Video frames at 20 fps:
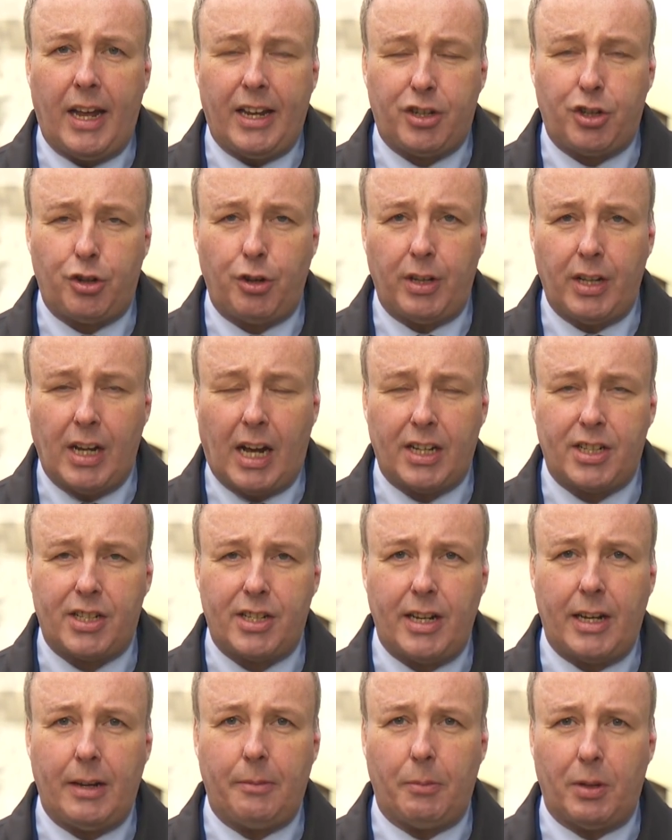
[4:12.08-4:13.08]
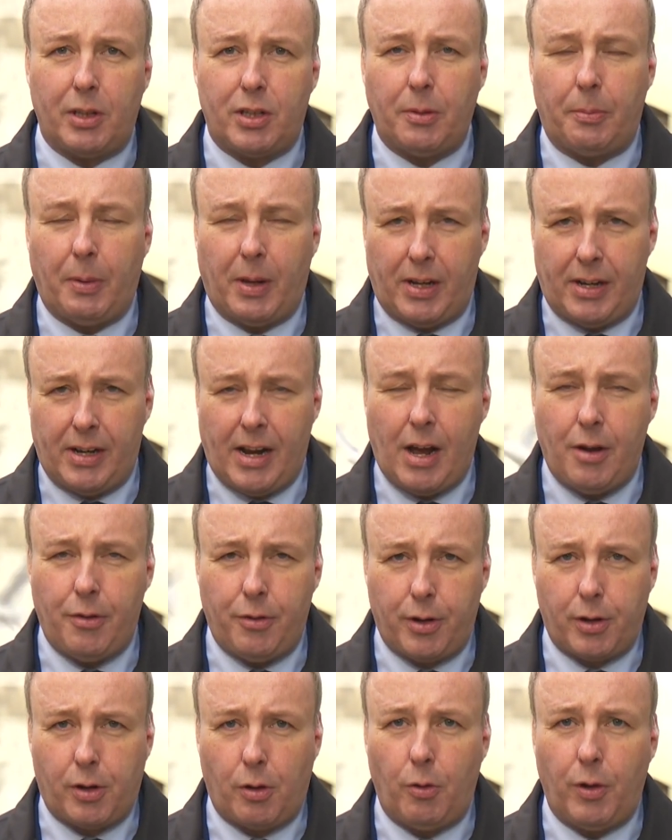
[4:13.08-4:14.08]
issuing that statement about an
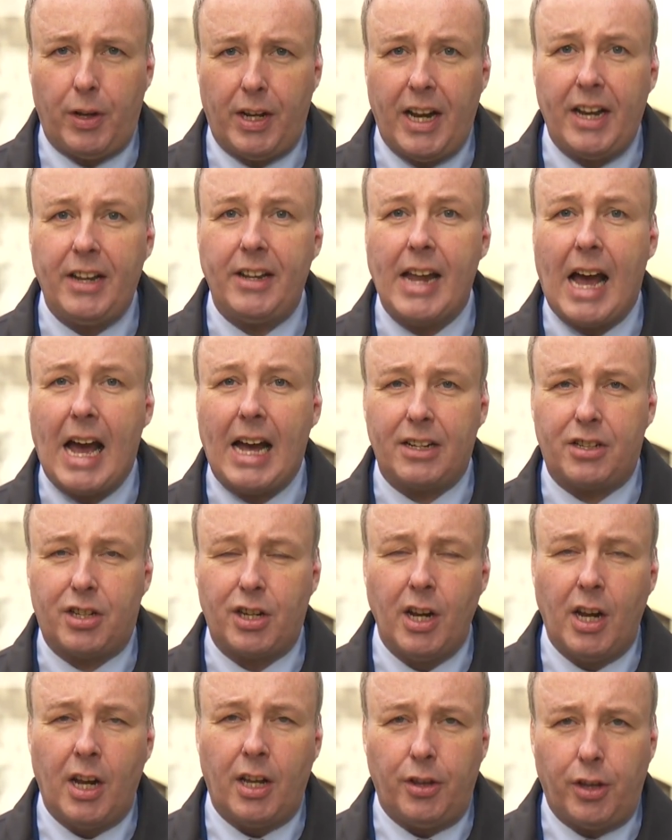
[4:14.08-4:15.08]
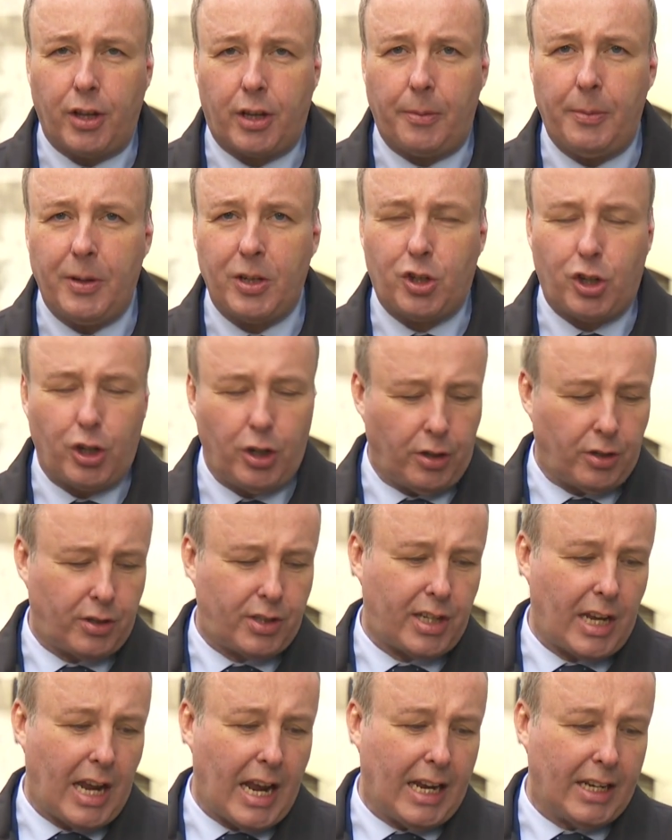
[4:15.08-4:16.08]
hour ago, and in that the Commissioner
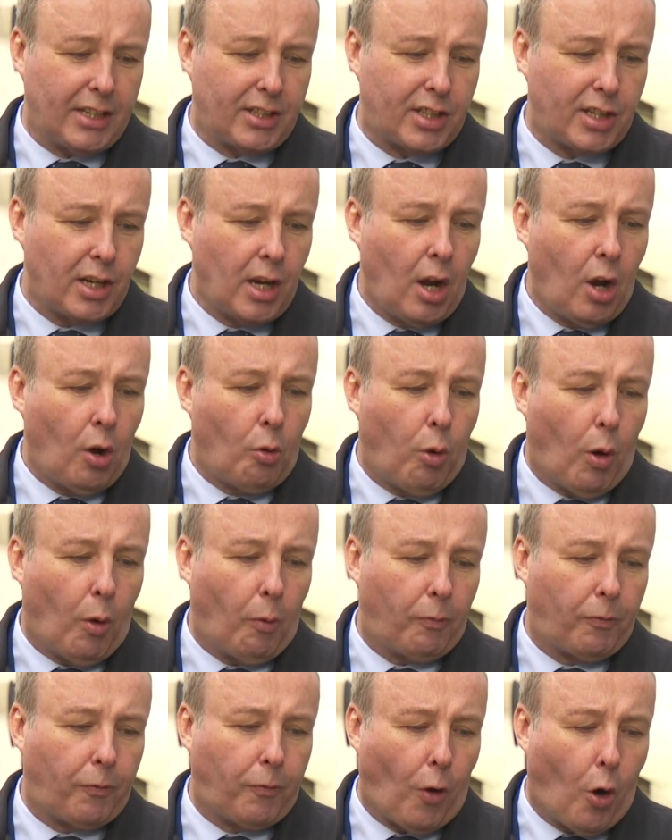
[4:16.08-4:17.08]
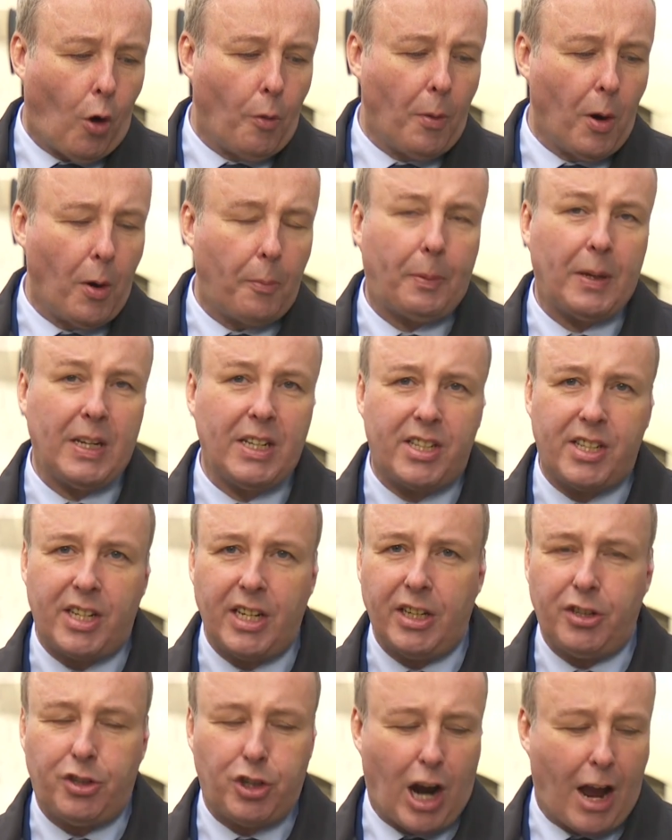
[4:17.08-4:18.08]
says what former
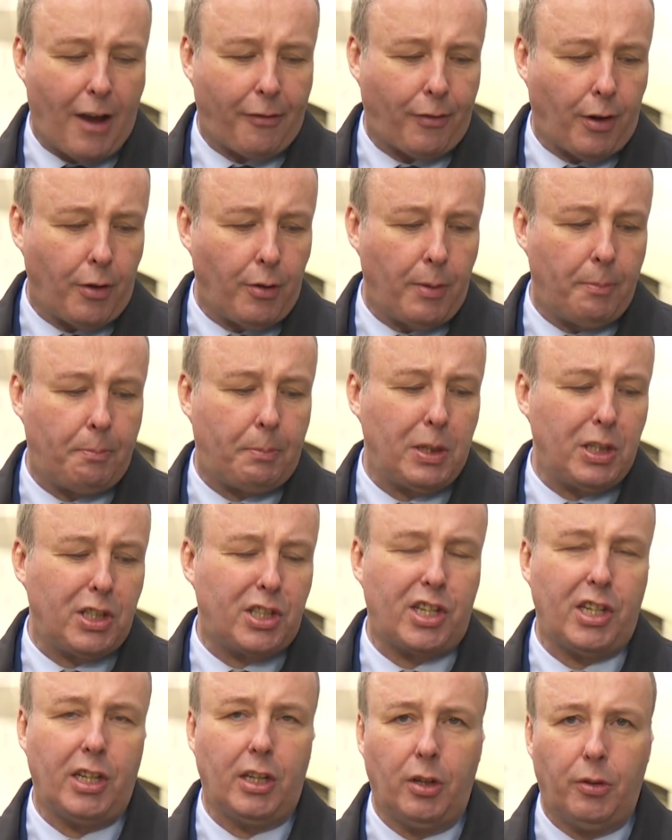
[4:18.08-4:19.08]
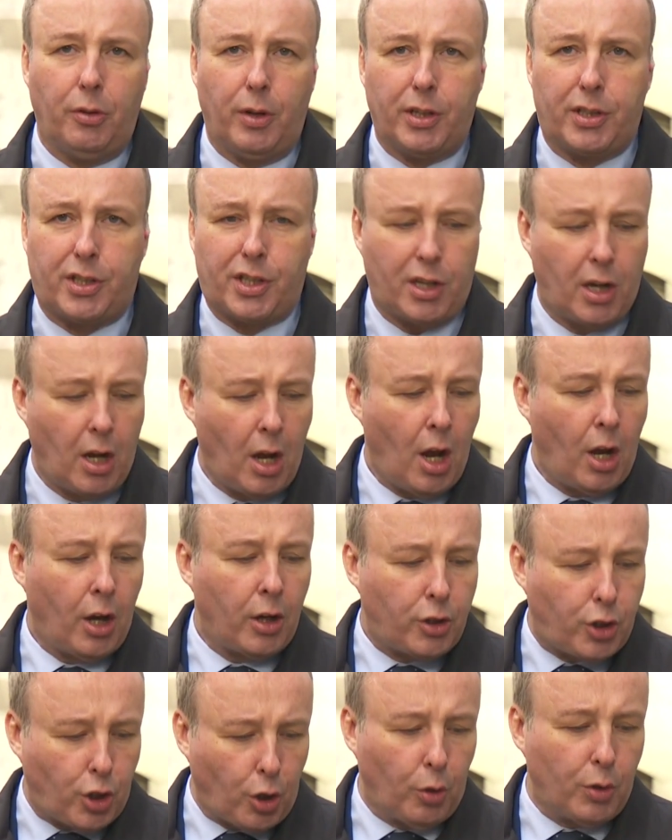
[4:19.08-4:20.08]
PC Jaffer and PC Lewis
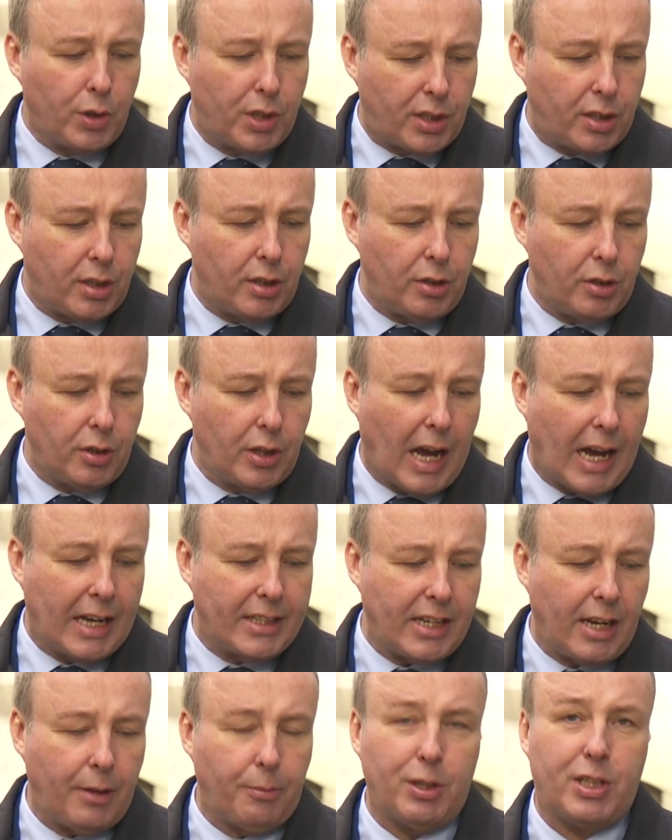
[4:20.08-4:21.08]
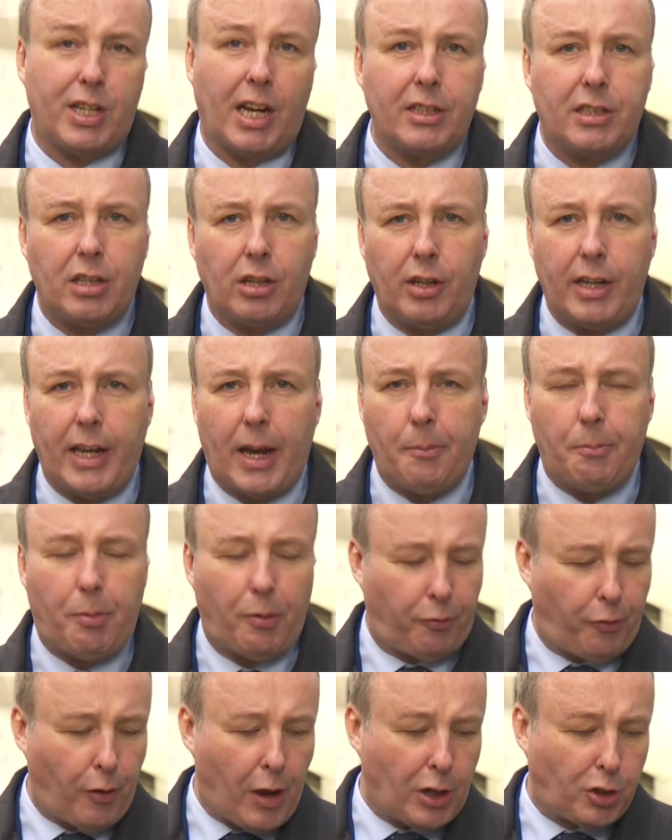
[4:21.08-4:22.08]
chose to do that day was utterly
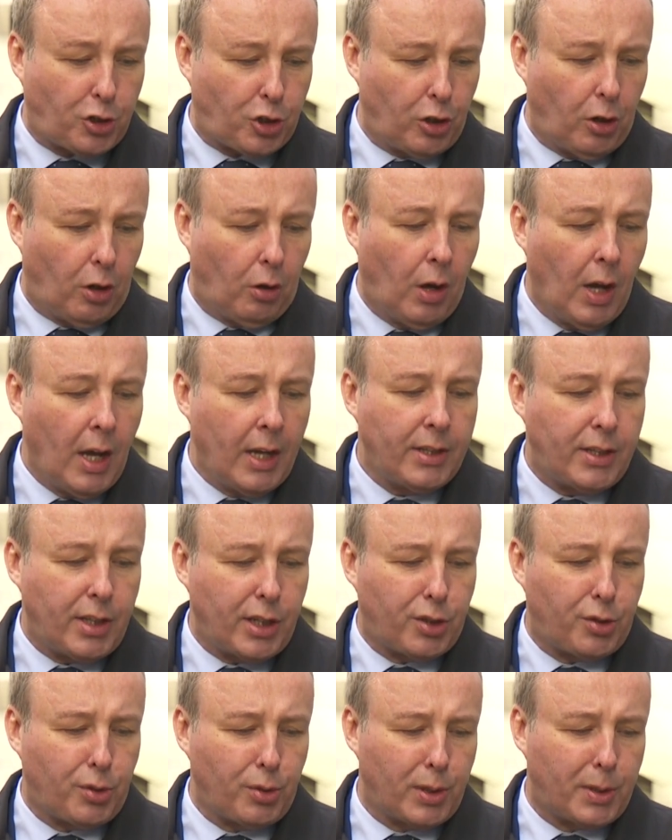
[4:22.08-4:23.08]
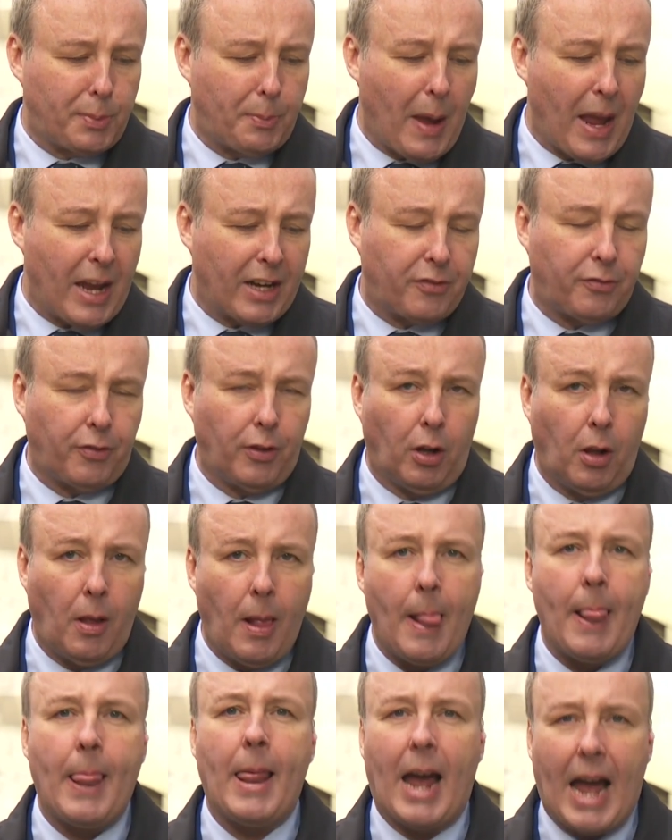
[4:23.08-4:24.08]
unprofessional, disrespectful
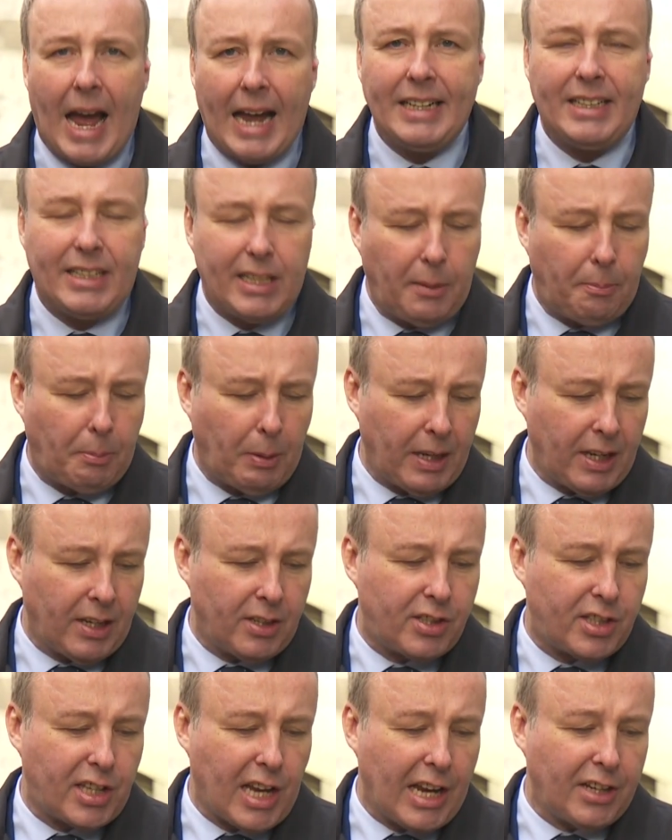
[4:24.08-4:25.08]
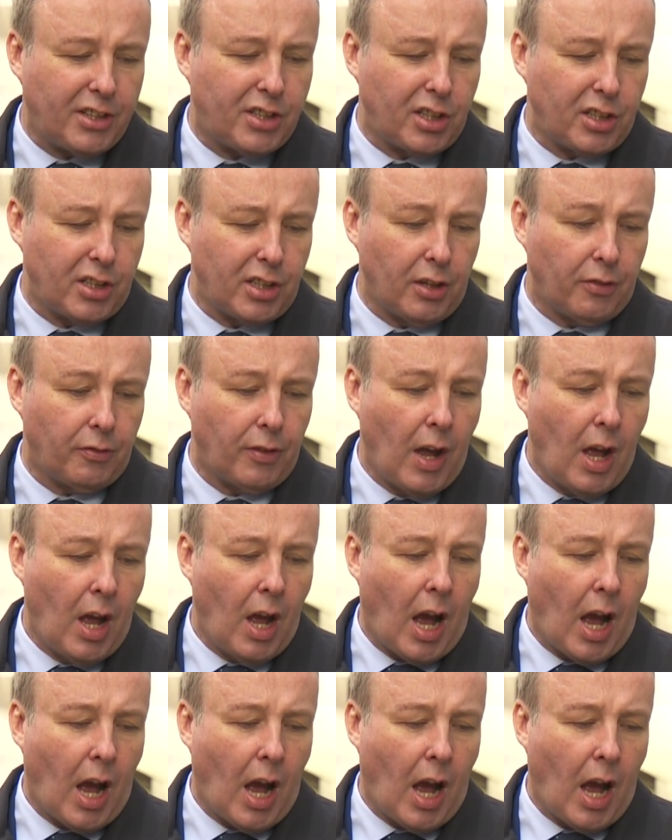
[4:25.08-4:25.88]
and deeply insensitive.